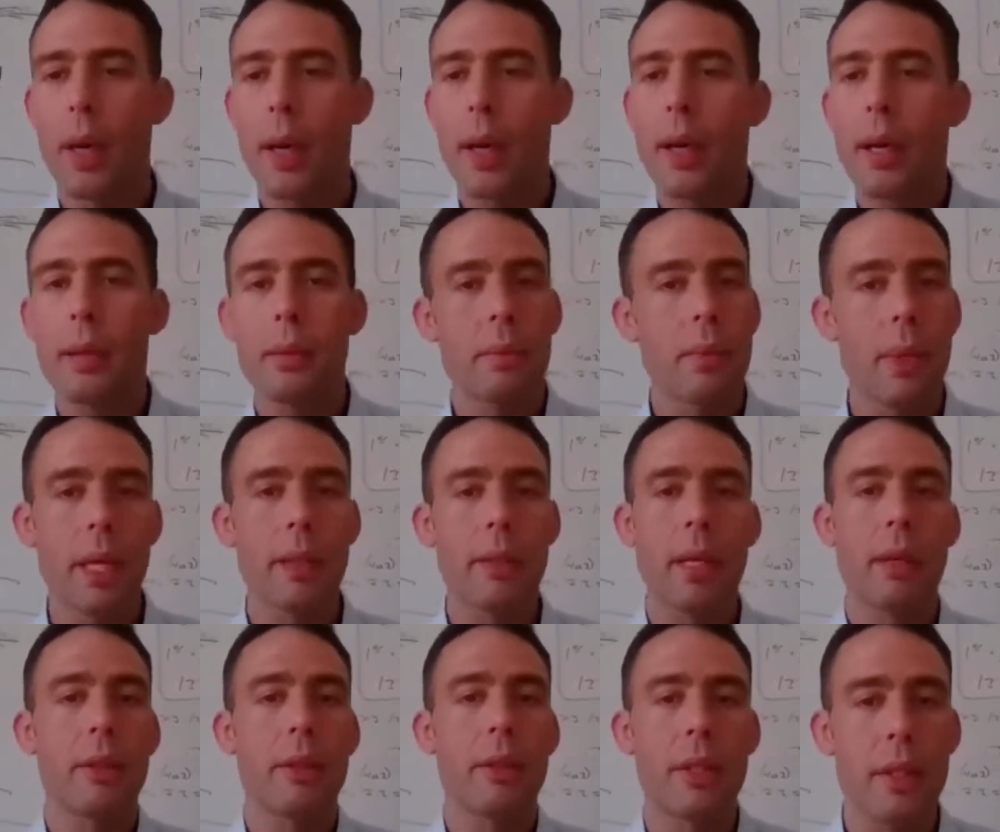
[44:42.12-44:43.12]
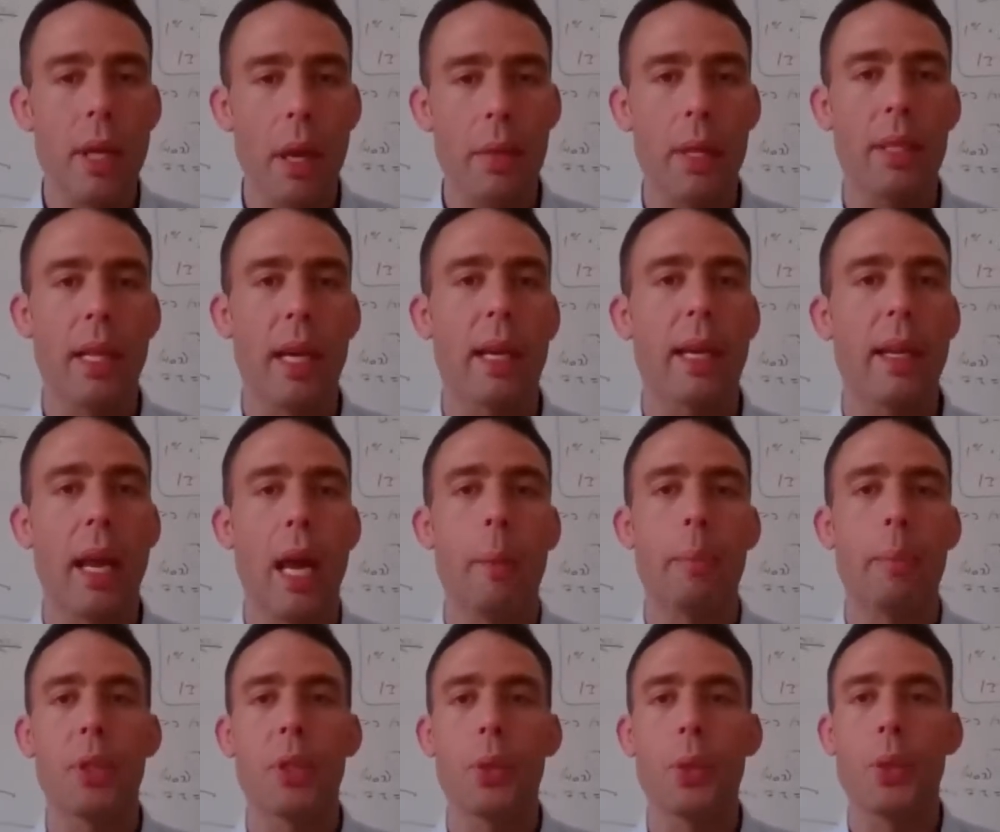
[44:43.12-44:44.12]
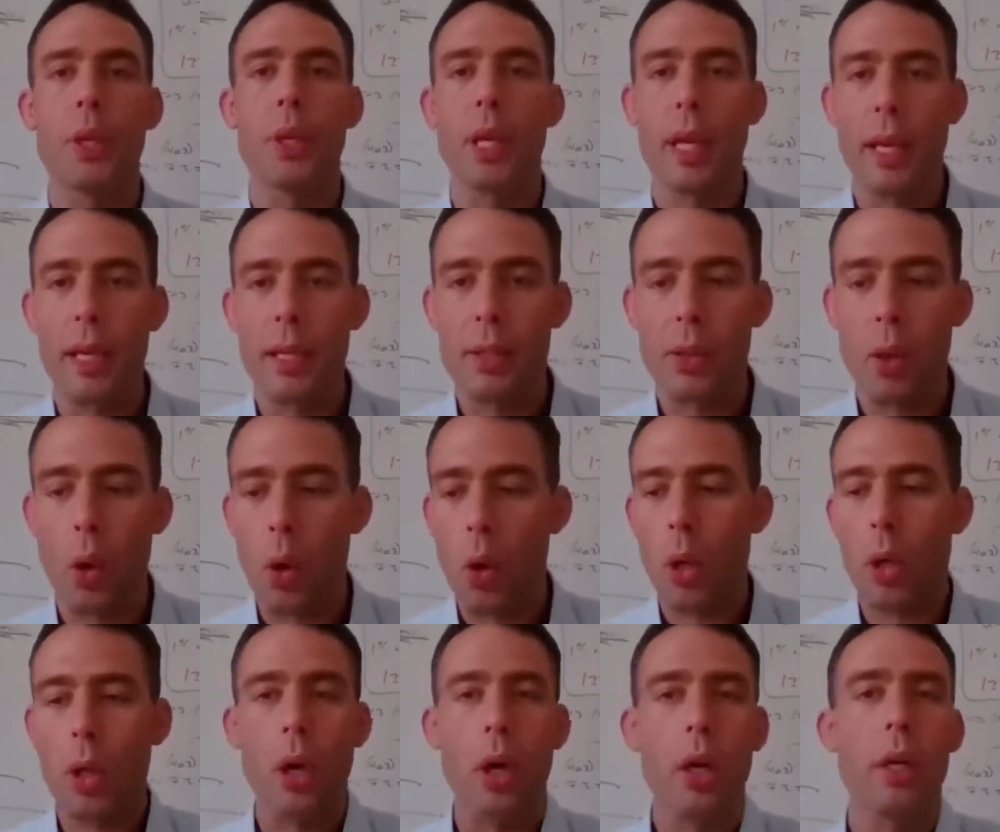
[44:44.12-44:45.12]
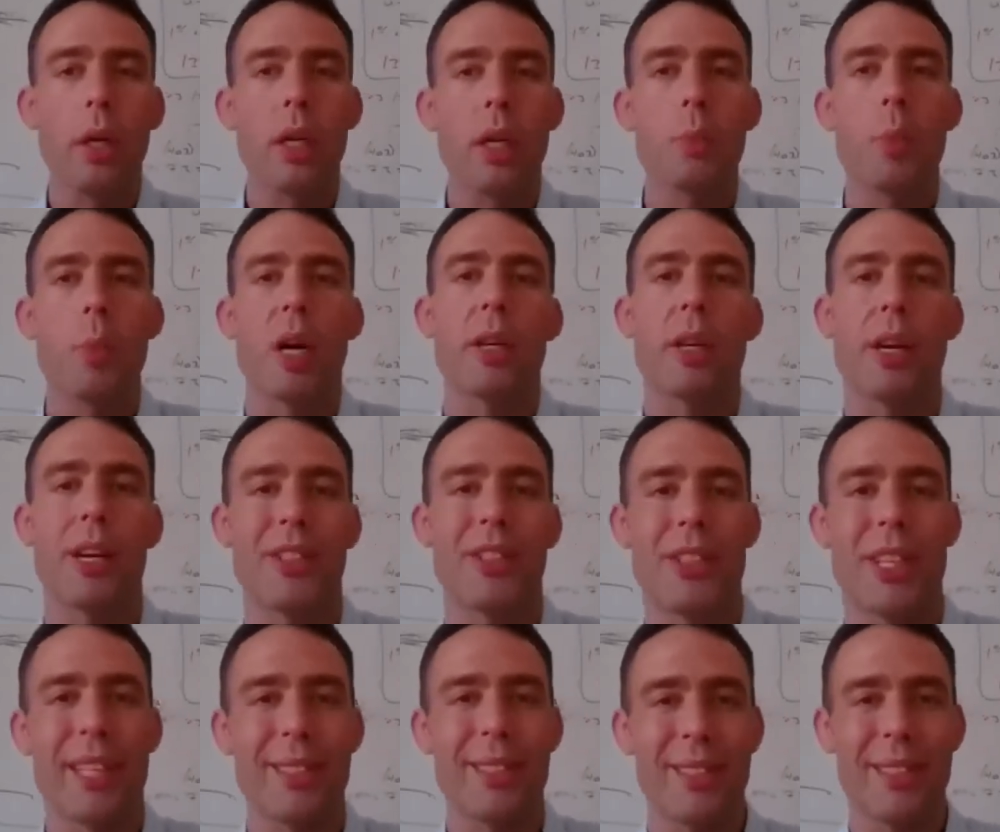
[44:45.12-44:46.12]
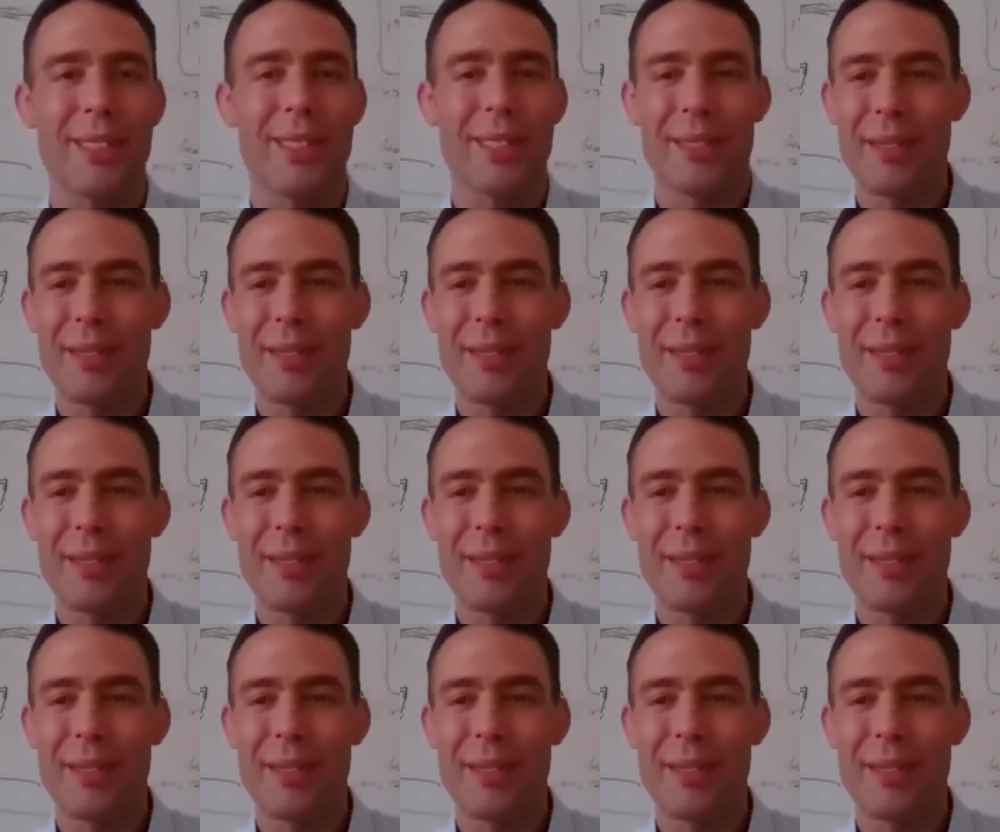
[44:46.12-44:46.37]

There is nothing that can happen to it. It is all on a smart contract.